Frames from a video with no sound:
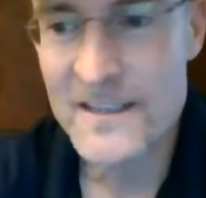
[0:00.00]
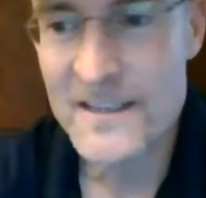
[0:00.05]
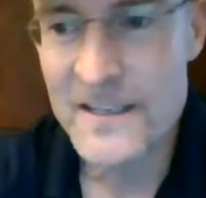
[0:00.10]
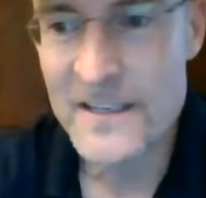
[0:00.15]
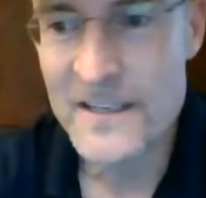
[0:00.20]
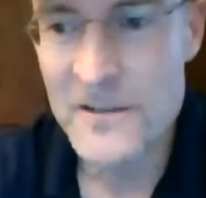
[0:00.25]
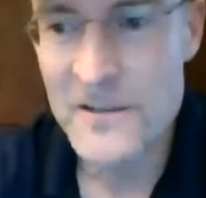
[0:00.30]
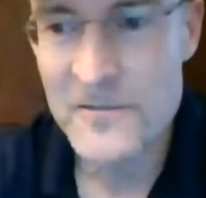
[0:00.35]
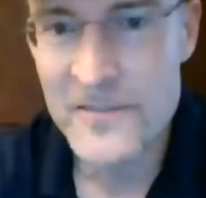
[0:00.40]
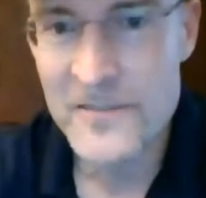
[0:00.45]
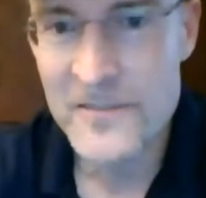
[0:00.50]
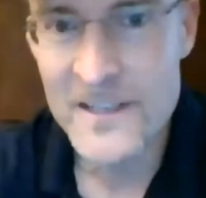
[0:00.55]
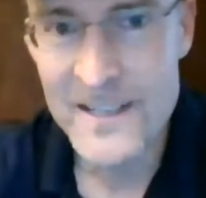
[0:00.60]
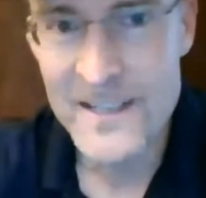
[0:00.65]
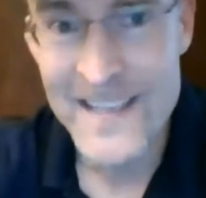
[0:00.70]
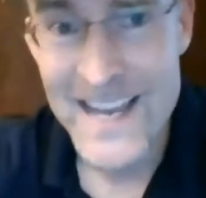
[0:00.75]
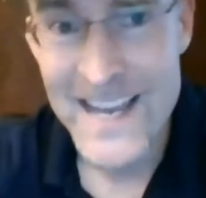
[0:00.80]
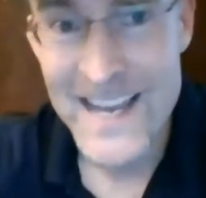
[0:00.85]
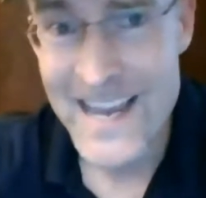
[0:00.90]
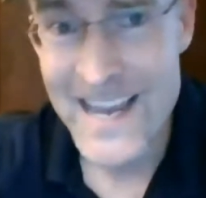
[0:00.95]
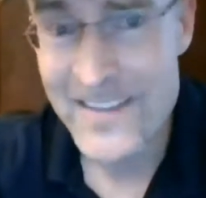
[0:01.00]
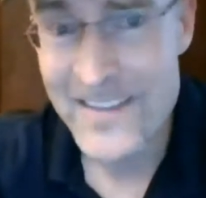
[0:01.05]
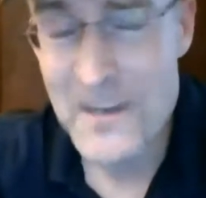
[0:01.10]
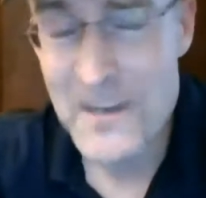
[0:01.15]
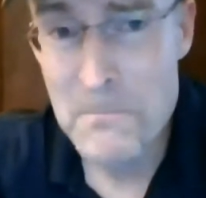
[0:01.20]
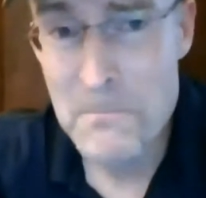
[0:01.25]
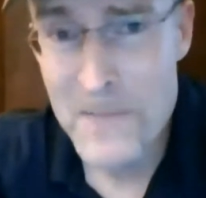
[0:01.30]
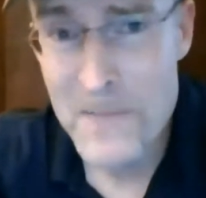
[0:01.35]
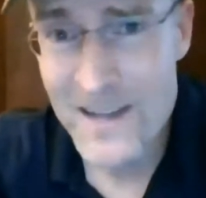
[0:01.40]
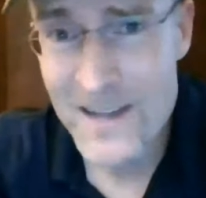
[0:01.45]
that you're feeling and then a
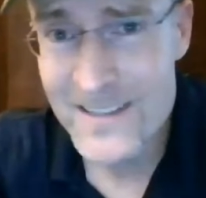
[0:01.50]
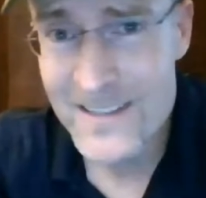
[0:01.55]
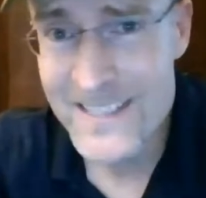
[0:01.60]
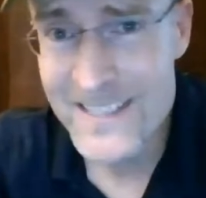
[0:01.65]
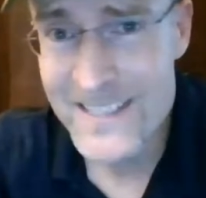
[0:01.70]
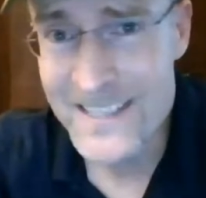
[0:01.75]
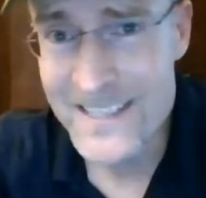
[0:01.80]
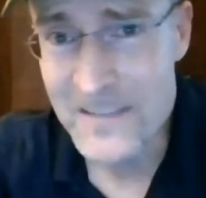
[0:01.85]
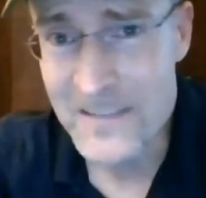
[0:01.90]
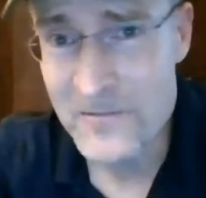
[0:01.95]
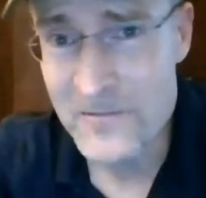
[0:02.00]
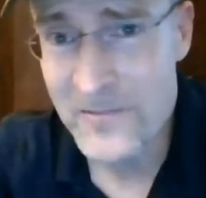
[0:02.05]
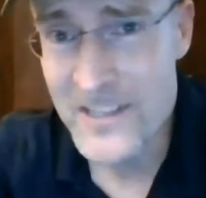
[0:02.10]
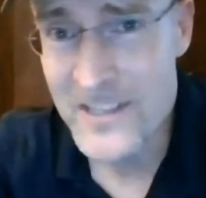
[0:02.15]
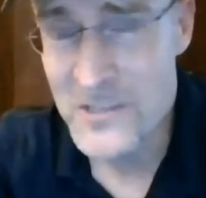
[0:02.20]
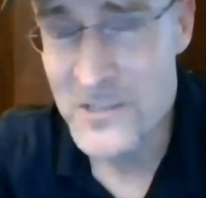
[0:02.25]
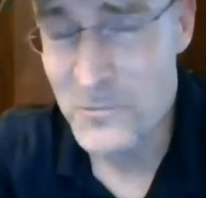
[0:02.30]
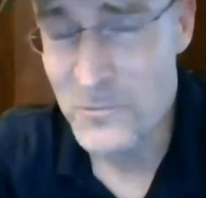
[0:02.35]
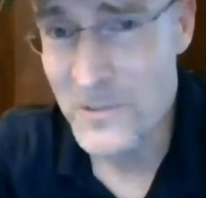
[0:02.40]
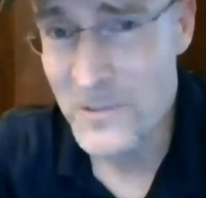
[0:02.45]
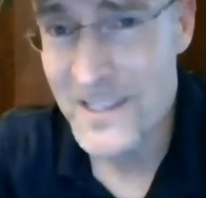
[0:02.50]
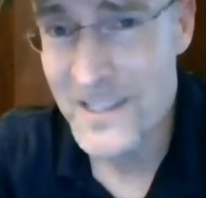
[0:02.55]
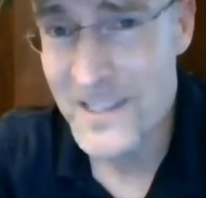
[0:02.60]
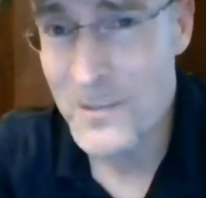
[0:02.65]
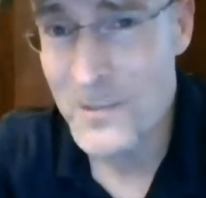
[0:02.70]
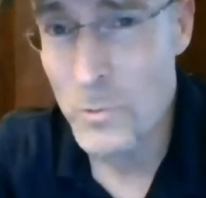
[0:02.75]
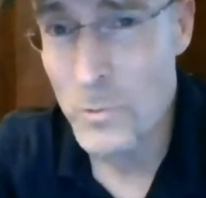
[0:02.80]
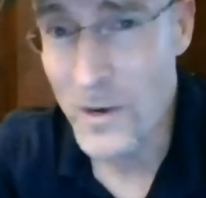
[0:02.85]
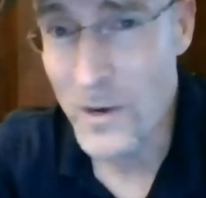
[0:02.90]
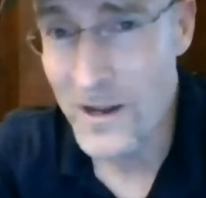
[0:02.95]
melody that fits really
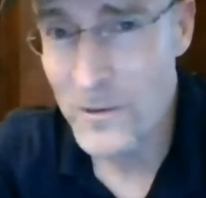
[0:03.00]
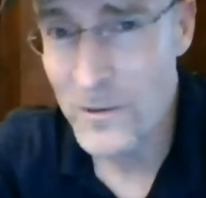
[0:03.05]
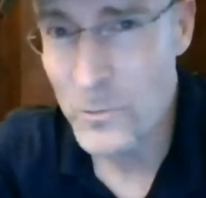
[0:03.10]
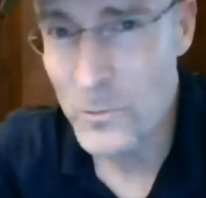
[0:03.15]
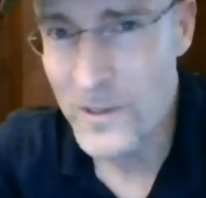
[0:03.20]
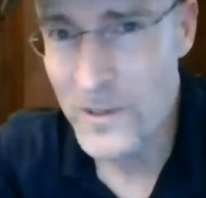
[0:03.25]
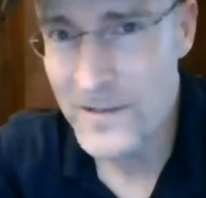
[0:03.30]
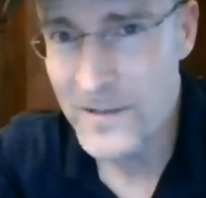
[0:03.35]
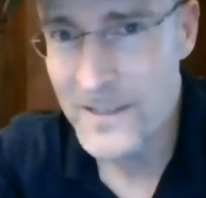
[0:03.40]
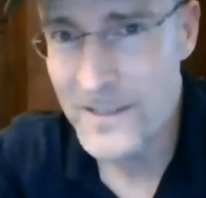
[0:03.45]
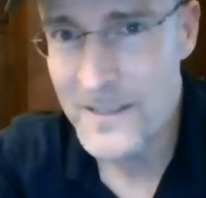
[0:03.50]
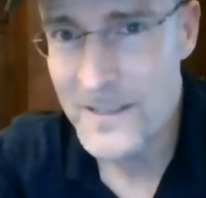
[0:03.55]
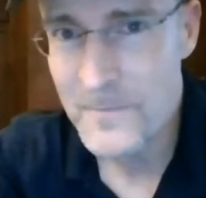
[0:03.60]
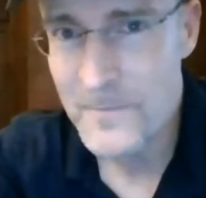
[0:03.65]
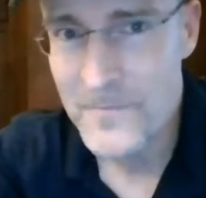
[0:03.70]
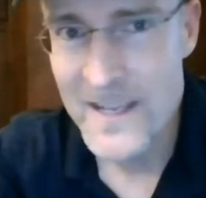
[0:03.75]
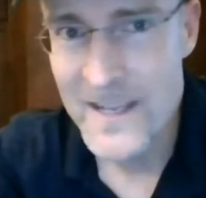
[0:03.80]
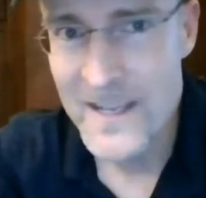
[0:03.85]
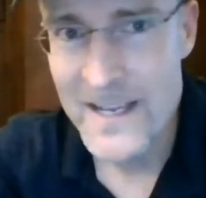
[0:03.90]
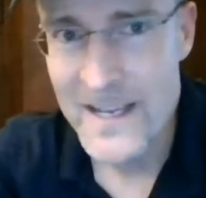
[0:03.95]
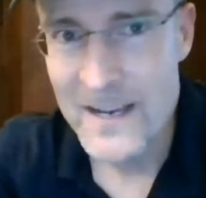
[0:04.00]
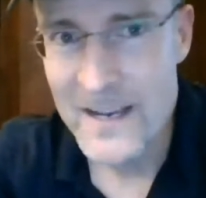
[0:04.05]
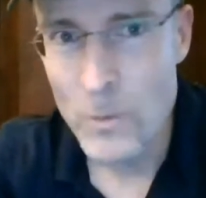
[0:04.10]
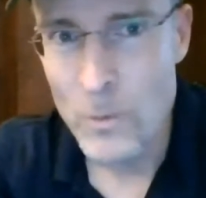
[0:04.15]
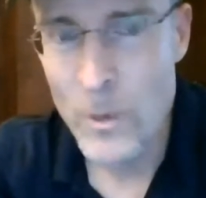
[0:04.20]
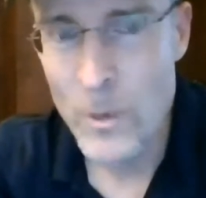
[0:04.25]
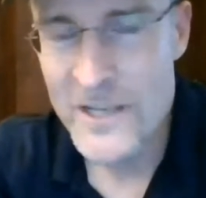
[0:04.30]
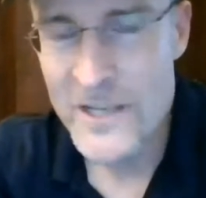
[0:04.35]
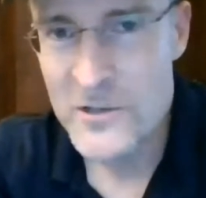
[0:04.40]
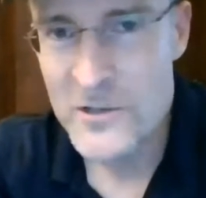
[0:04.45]
well with it,
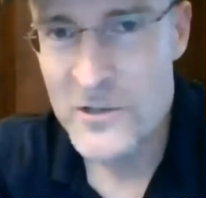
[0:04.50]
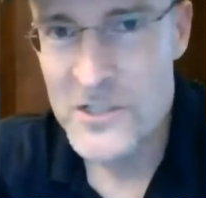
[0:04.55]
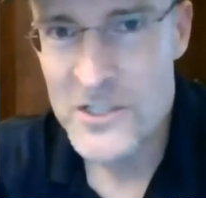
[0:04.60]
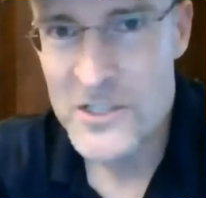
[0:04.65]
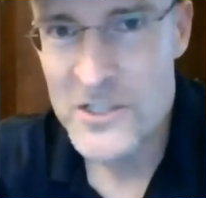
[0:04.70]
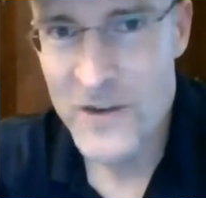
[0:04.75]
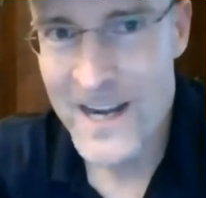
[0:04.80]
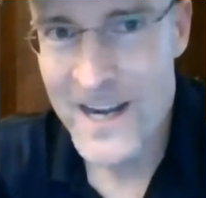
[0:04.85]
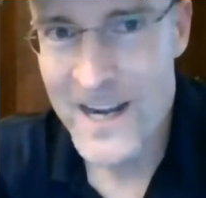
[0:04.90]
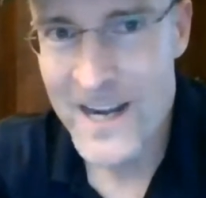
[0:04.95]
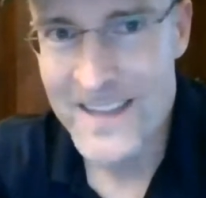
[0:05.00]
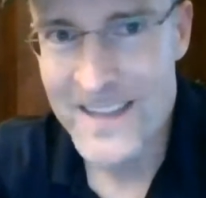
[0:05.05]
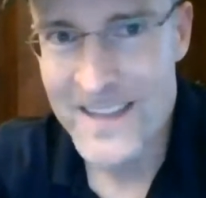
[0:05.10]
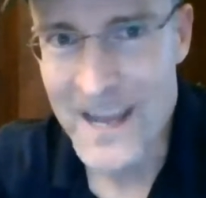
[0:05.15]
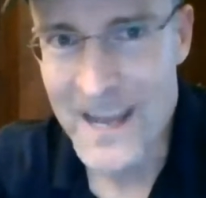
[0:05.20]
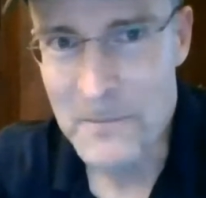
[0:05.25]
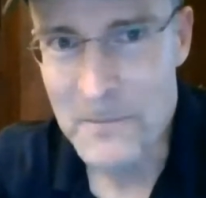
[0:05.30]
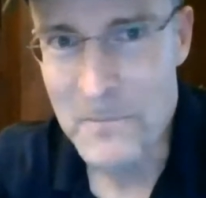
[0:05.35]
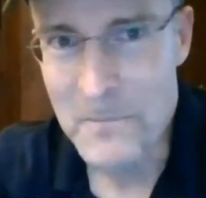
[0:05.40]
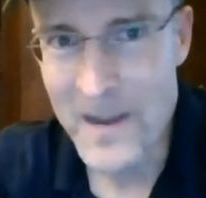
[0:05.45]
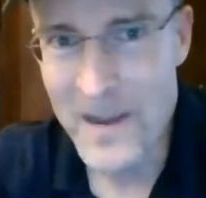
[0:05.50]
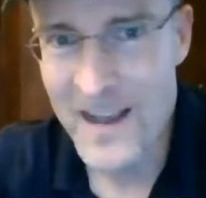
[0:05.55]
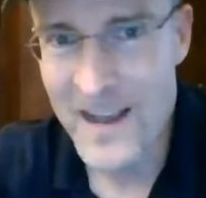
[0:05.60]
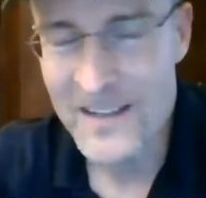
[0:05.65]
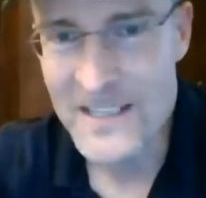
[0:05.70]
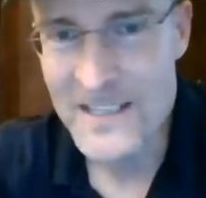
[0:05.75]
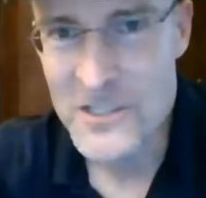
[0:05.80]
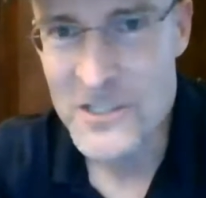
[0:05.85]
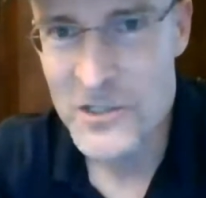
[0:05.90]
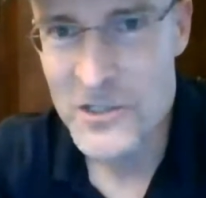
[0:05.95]
when you strike that
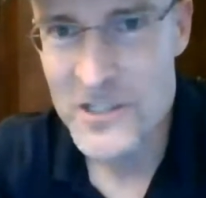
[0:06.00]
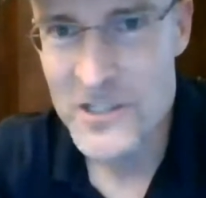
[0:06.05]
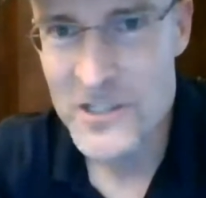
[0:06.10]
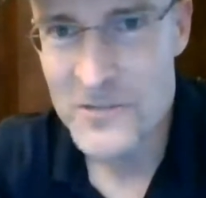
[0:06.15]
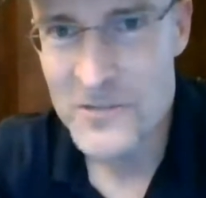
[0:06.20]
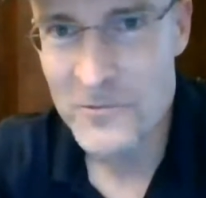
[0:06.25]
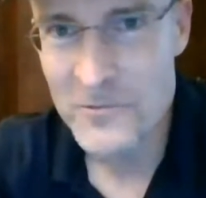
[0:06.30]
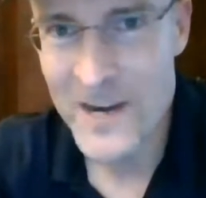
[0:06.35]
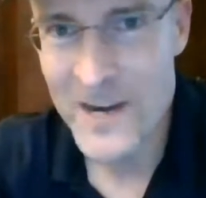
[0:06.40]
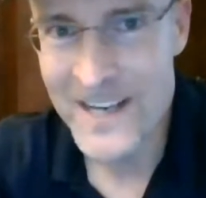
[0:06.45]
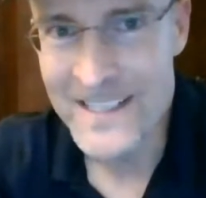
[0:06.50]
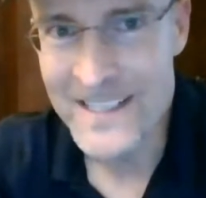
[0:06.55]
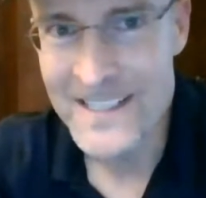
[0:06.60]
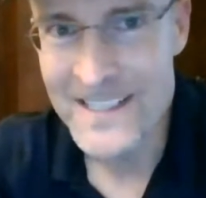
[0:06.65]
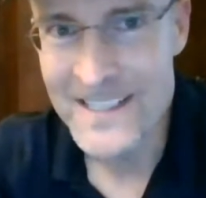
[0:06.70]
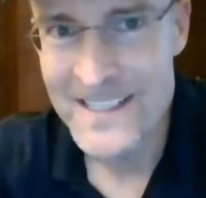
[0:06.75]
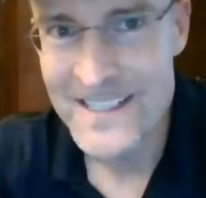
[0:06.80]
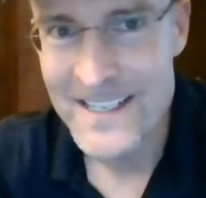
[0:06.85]
balance just right,